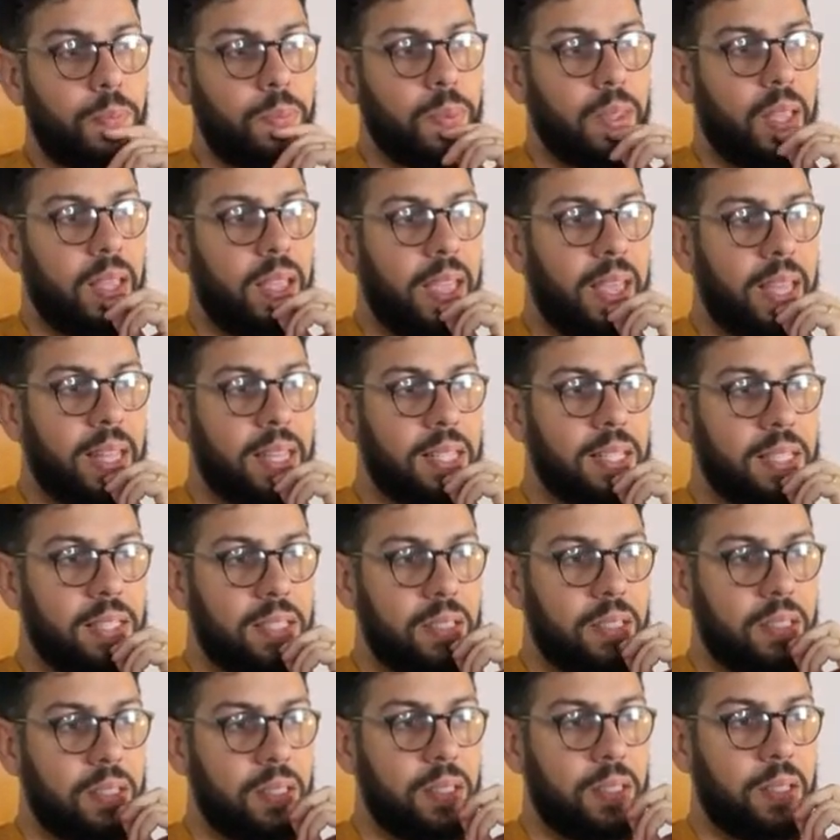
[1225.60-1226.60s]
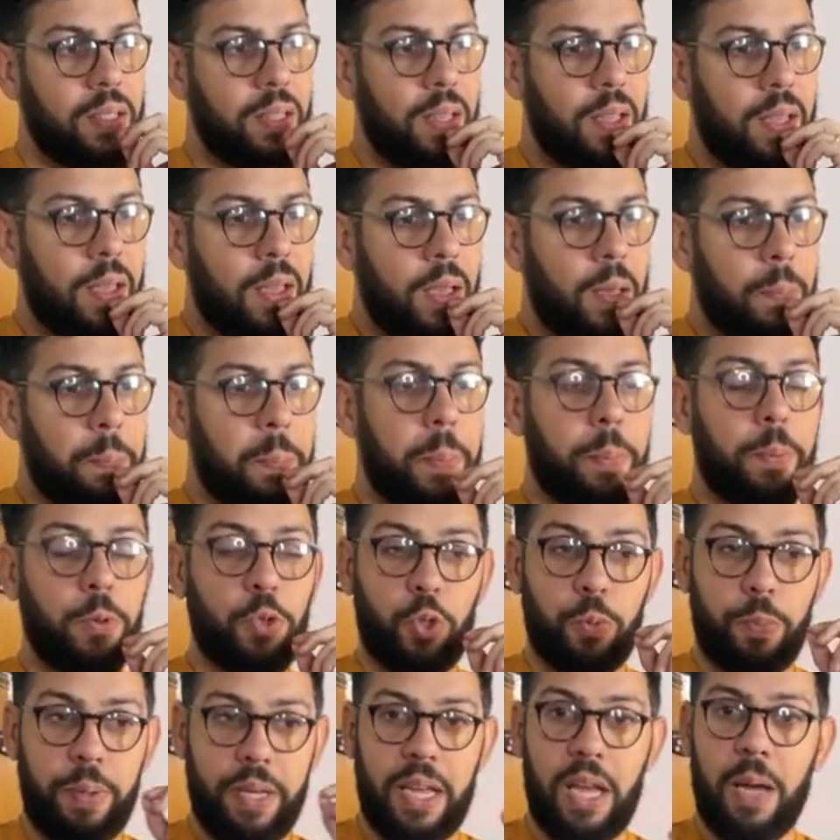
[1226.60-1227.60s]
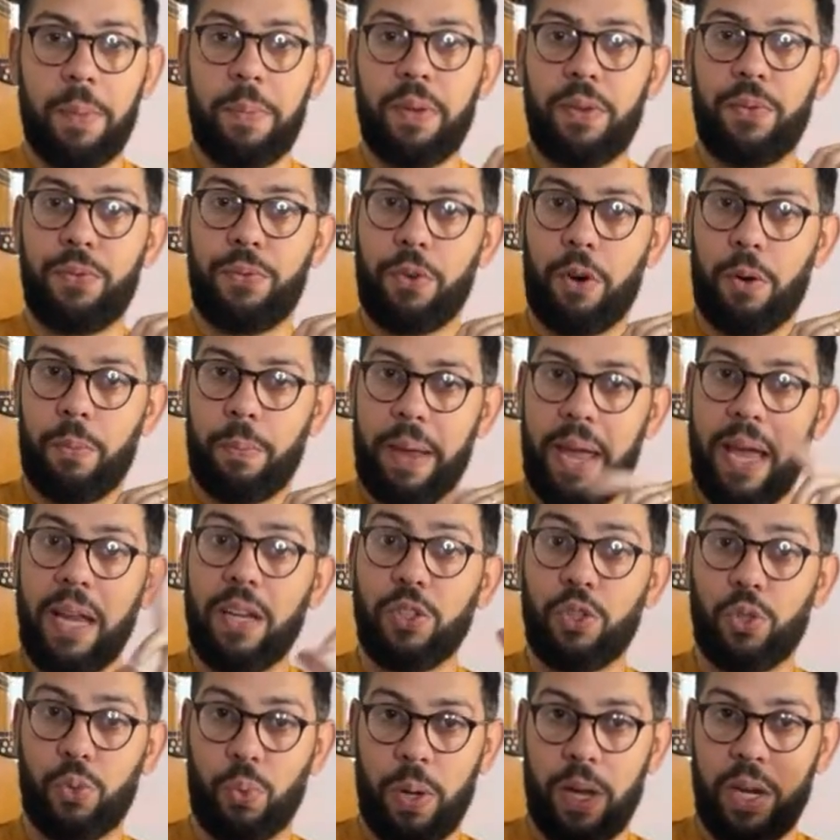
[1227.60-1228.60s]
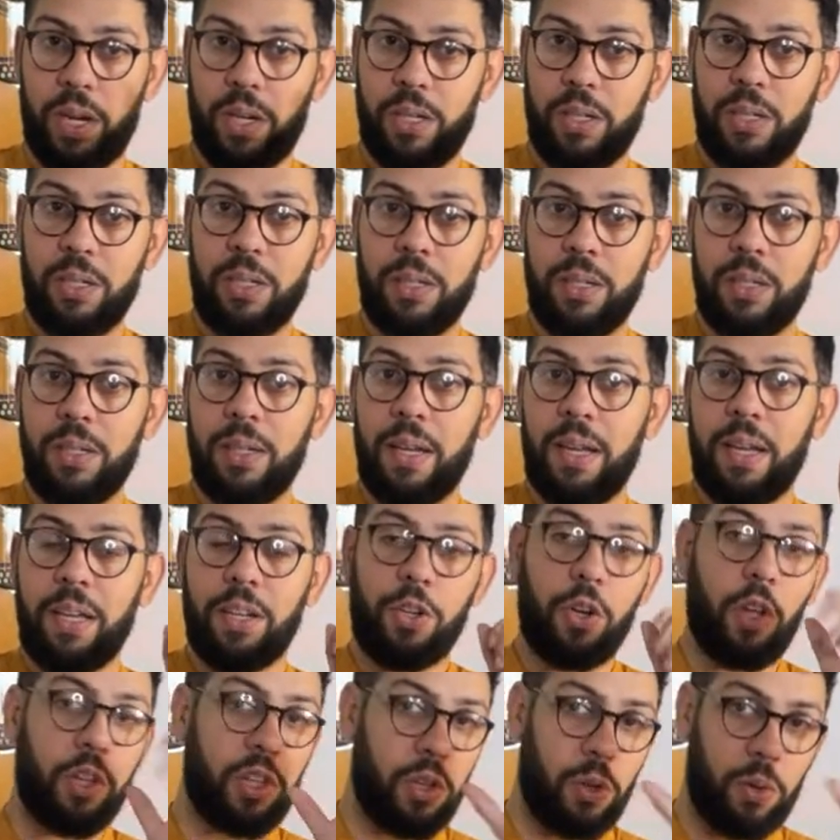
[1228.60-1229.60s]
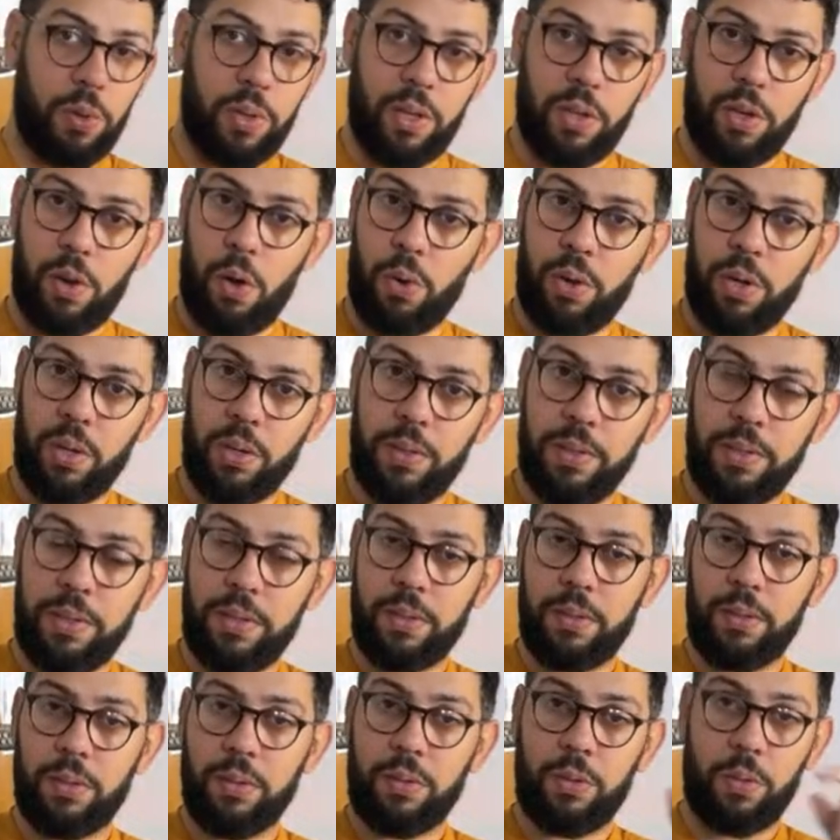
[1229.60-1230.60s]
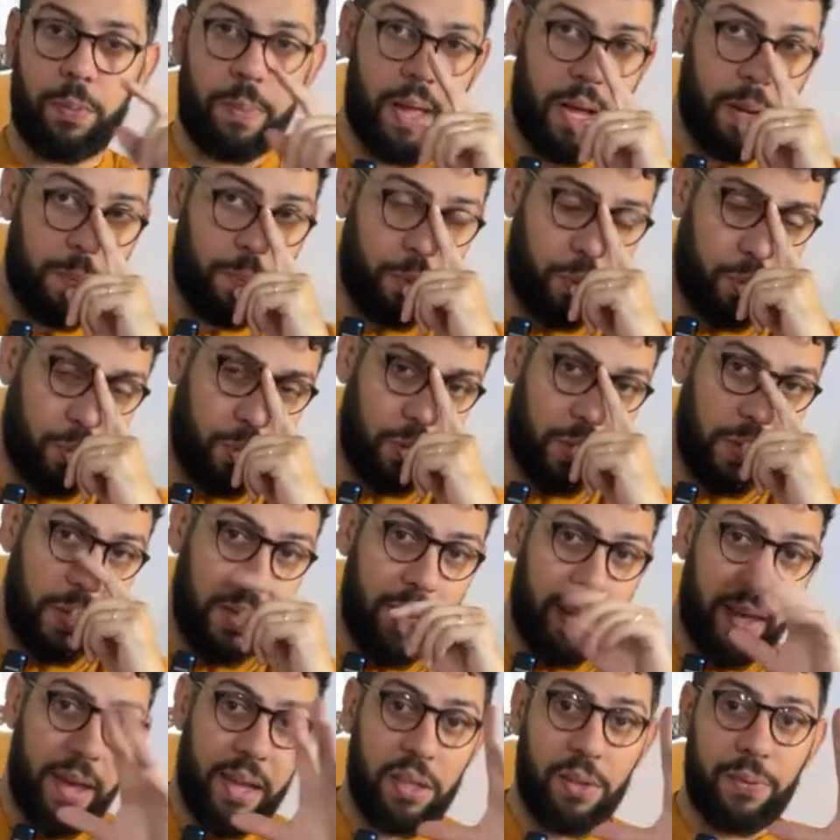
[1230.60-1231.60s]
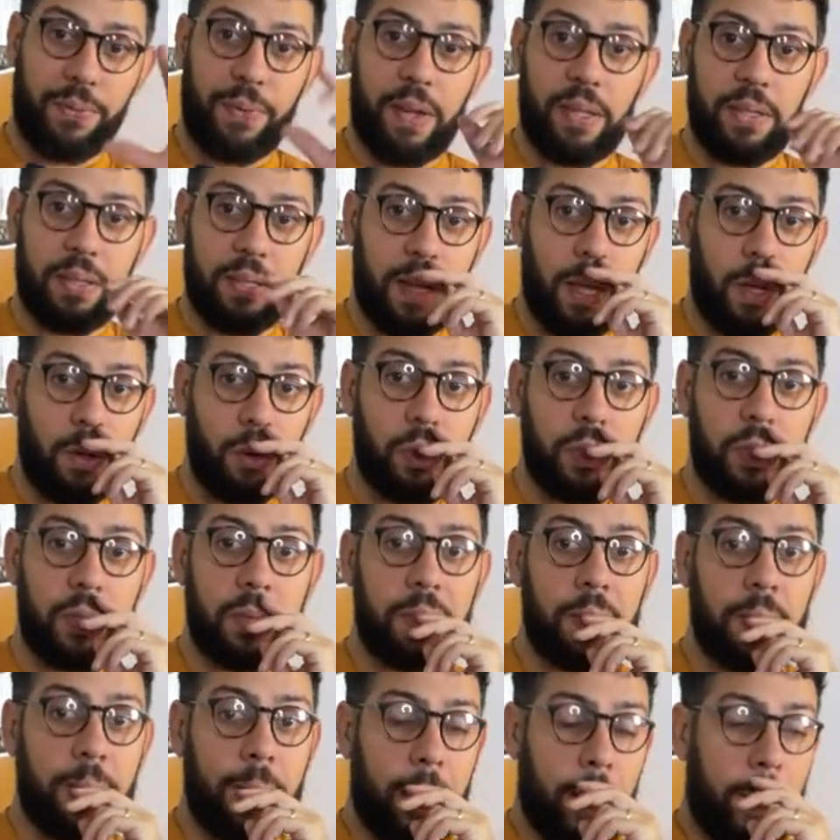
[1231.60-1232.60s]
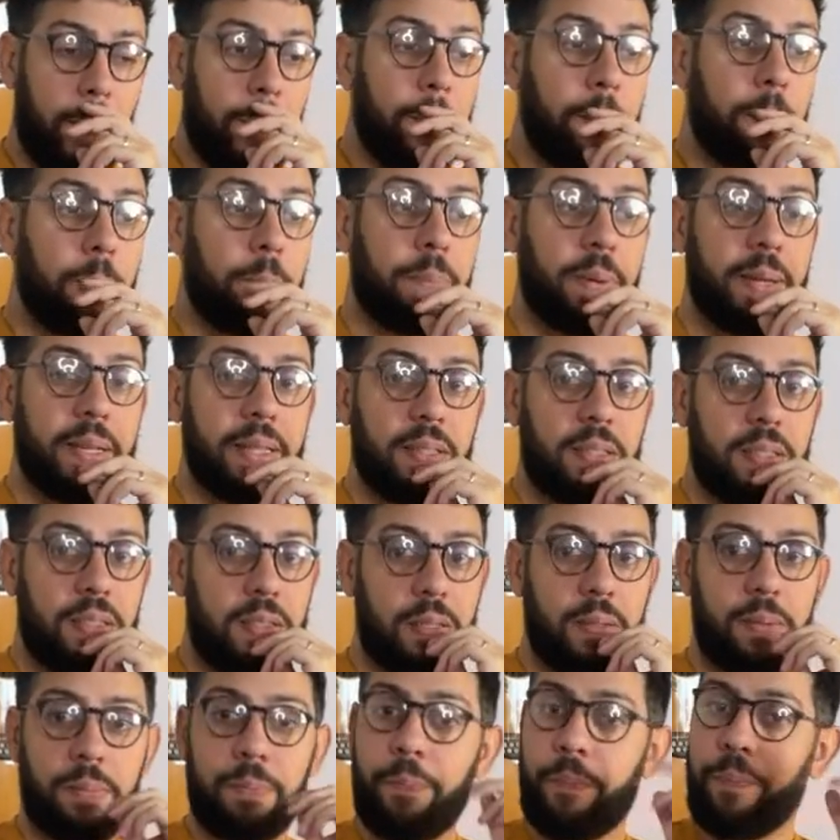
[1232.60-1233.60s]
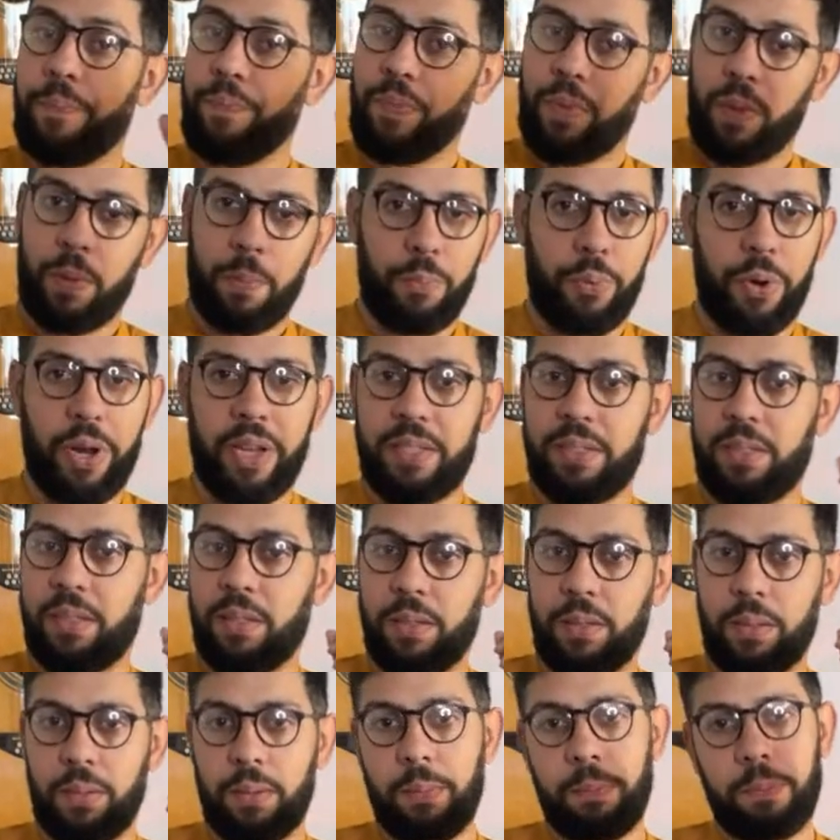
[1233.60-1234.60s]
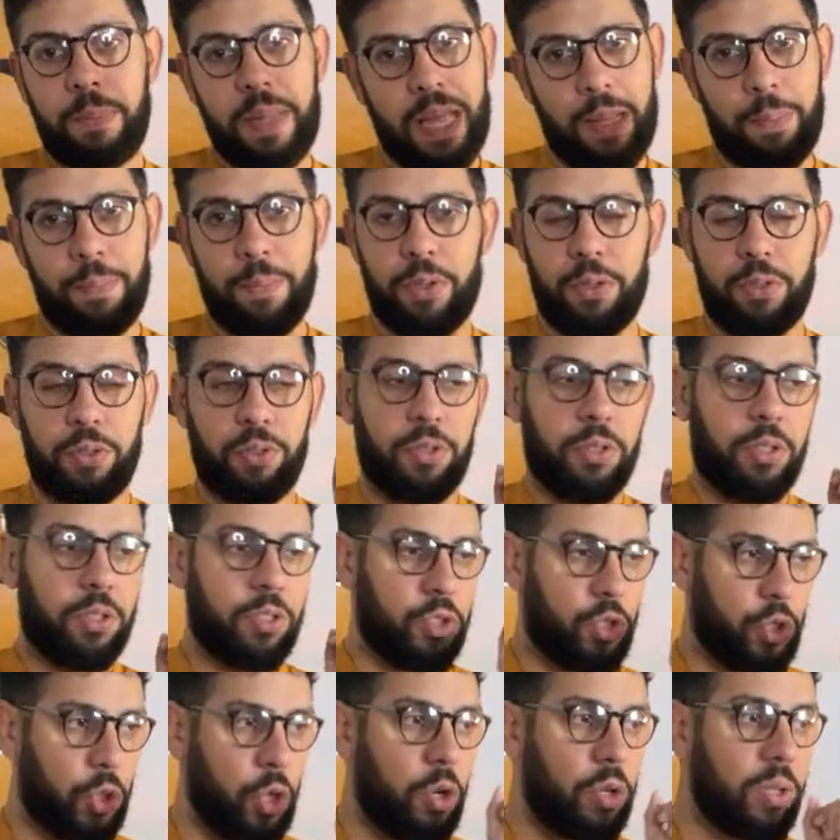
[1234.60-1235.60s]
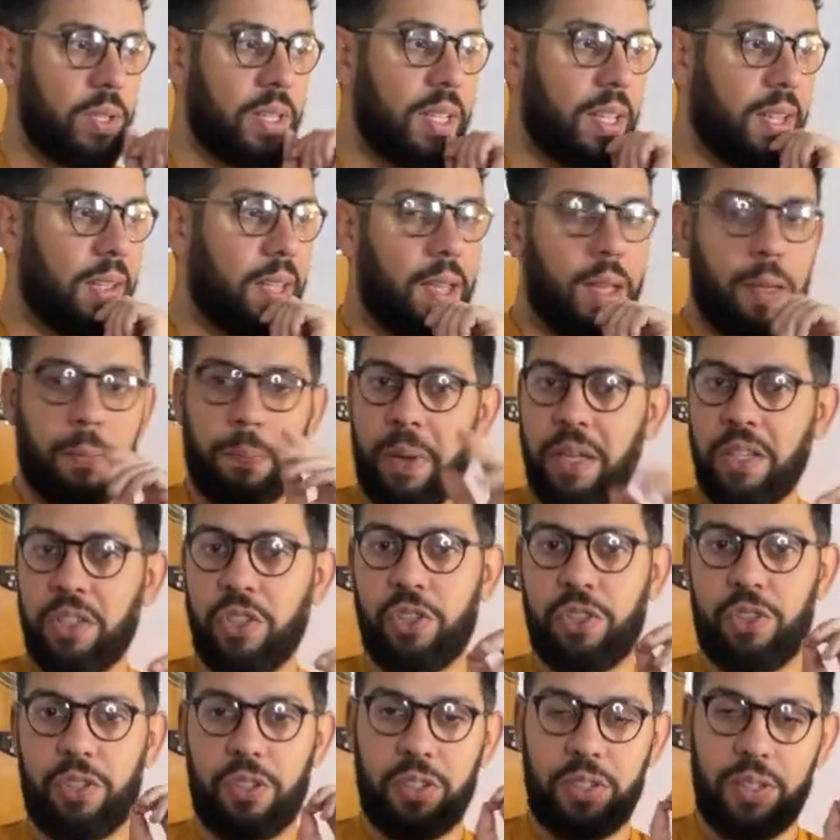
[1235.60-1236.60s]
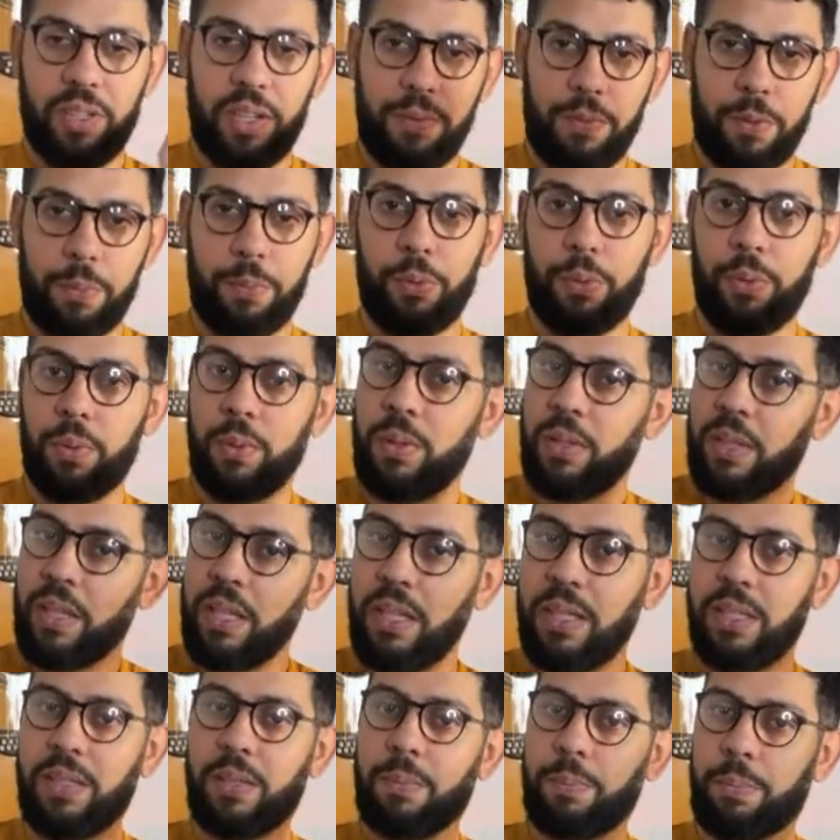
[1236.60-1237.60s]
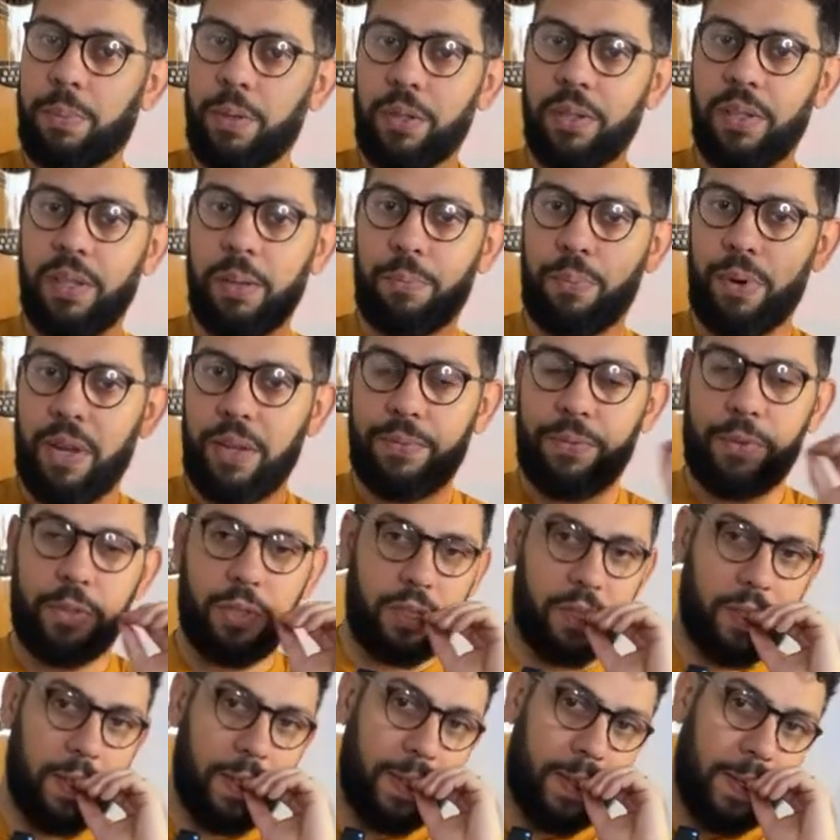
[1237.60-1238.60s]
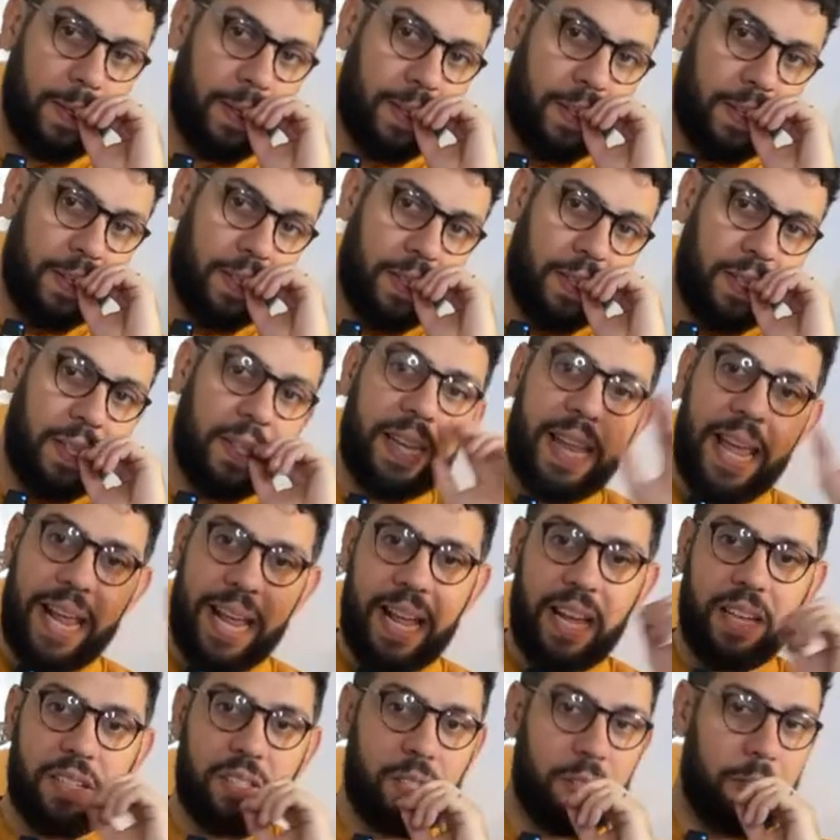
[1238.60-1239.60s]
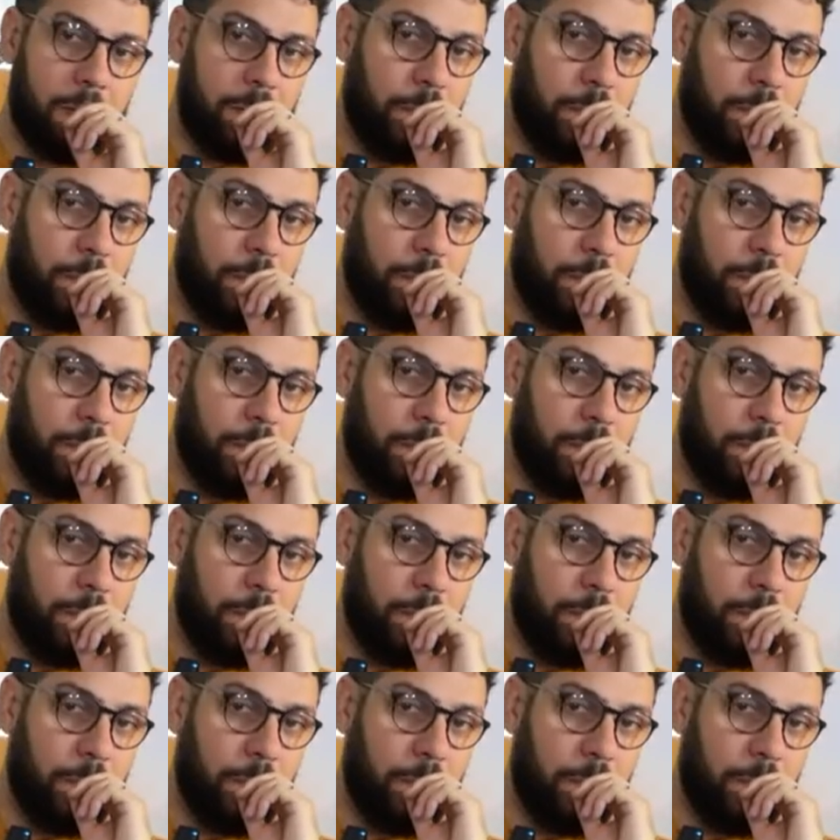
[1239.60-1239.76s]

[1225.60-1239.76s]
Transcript: and people should be coming from elsewhere. Not only locals to Blackpool and the Fylde Coast, but Preston, Blackburn, Chorley, Manchester, Liverpool, Leeds, Burnley, Bradford, Lancaster,